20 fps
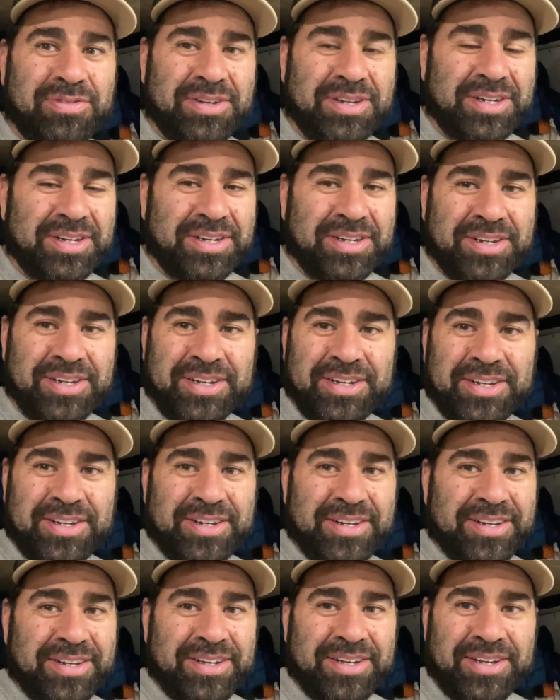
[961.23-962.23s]
and,
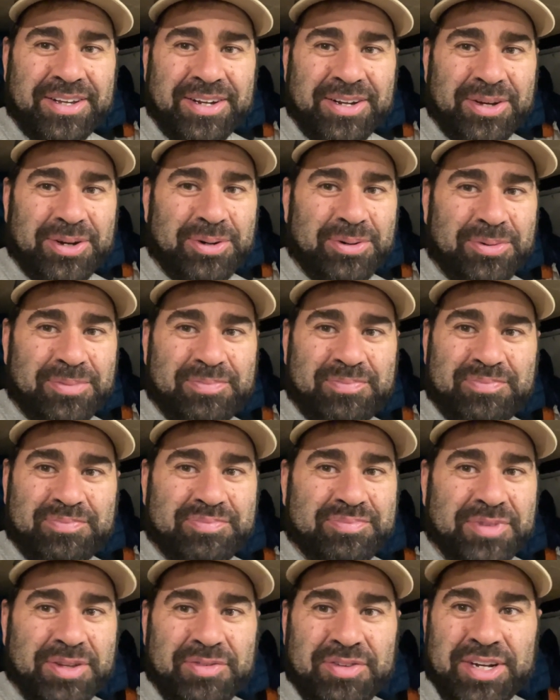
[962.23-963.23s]
you know,
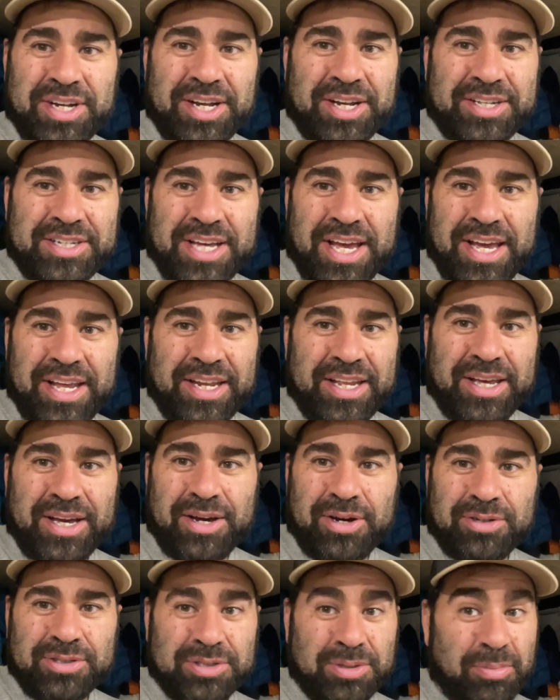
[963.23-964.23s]
living in a tiny
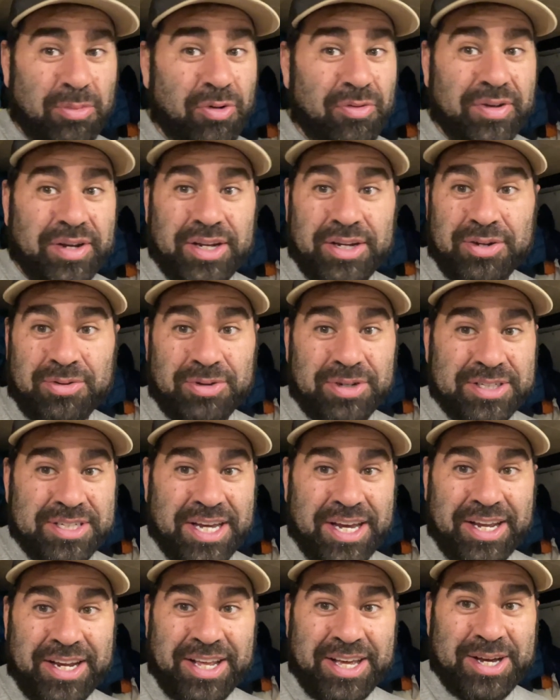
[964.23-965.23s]
house or moving into a
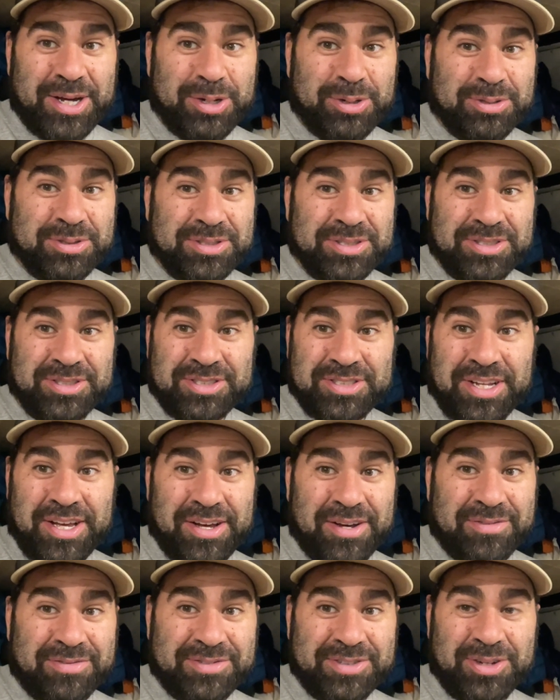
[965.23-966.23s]
tiny house and
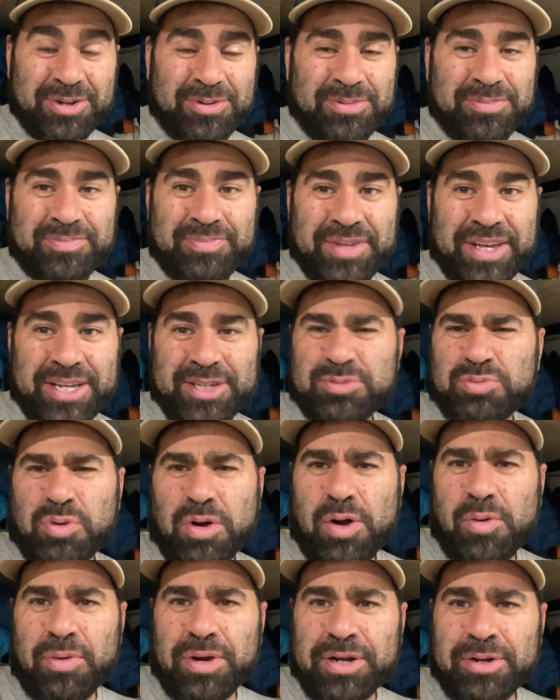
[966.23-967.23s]
stuff. So I guess we're
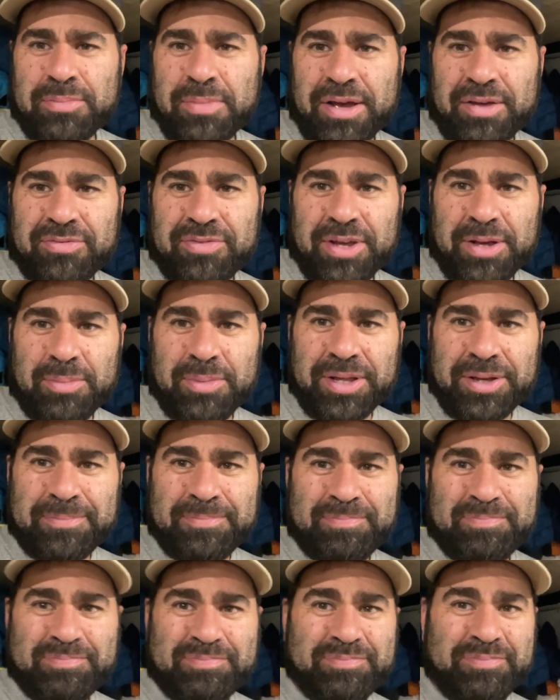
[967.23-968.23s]
all weird in my family.
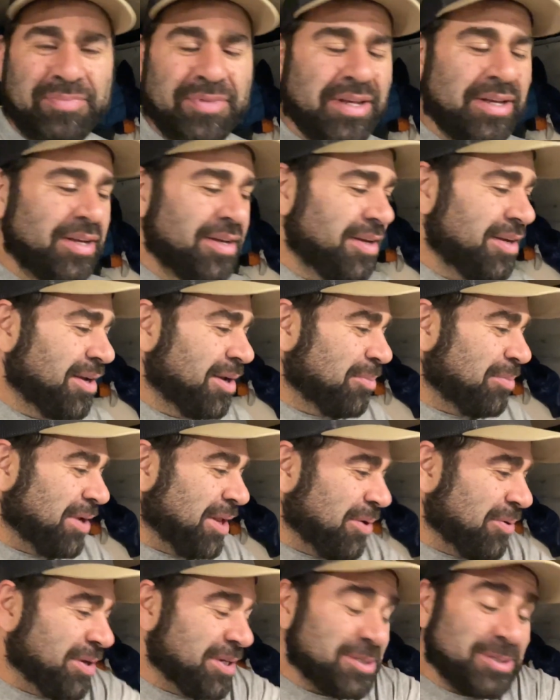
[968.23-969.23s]
But
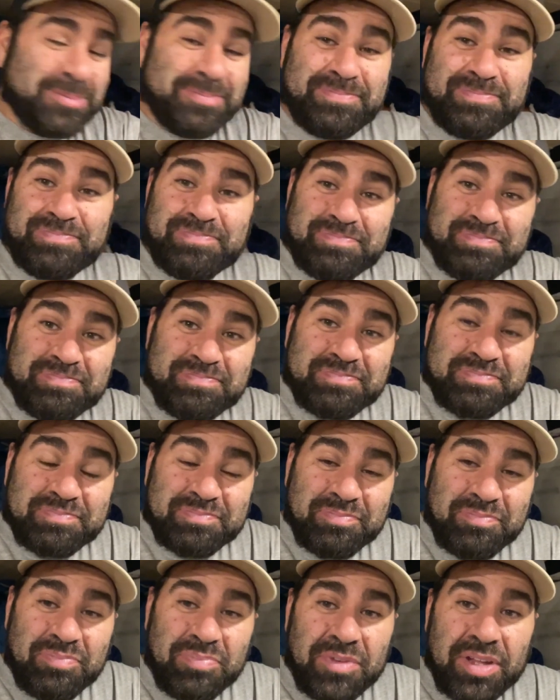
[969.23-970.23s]
anyways,
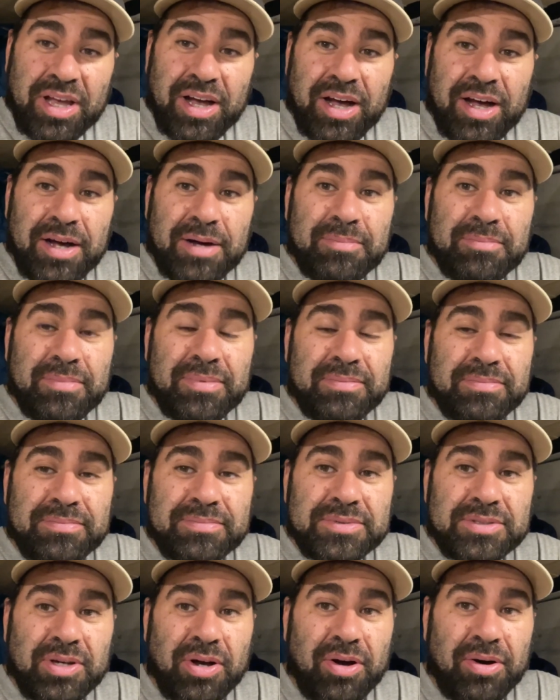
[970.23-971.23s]

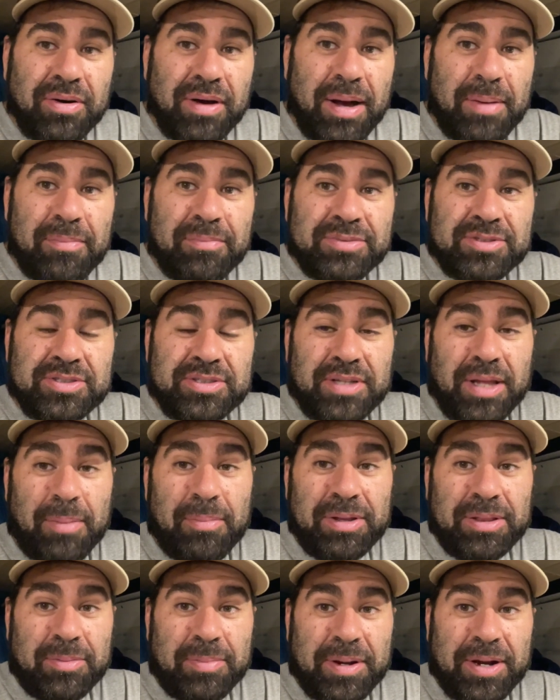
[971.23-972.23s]
so I'm
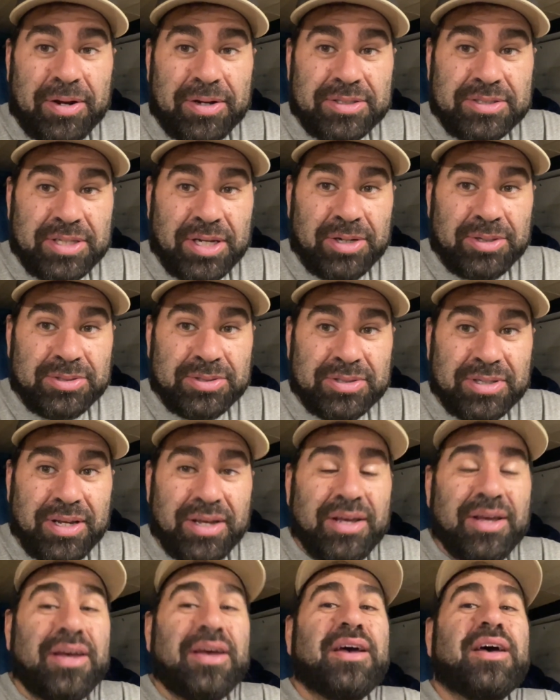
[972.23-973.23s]
at the parents' house
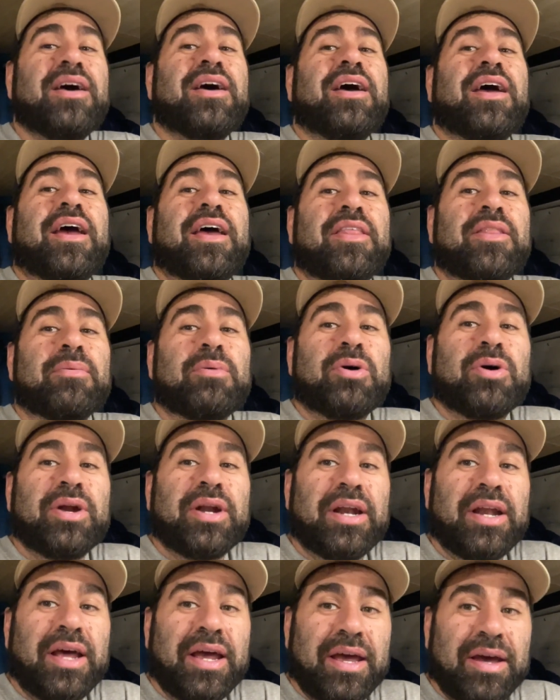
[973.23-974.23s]
in the
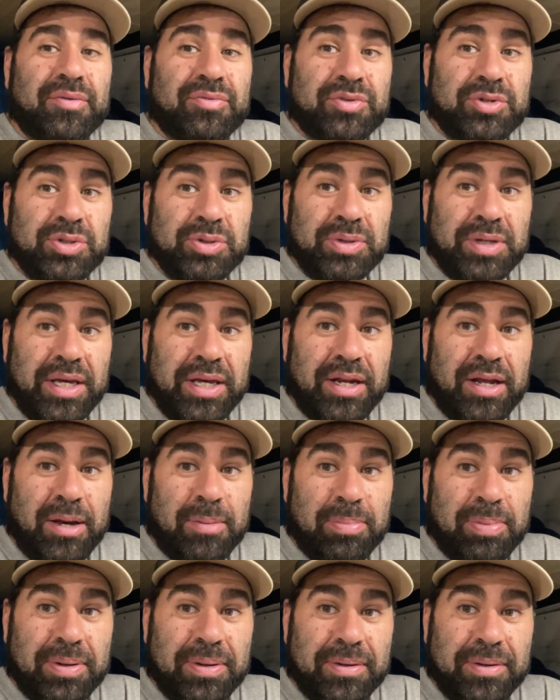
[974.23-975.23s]
morning. I have to get up,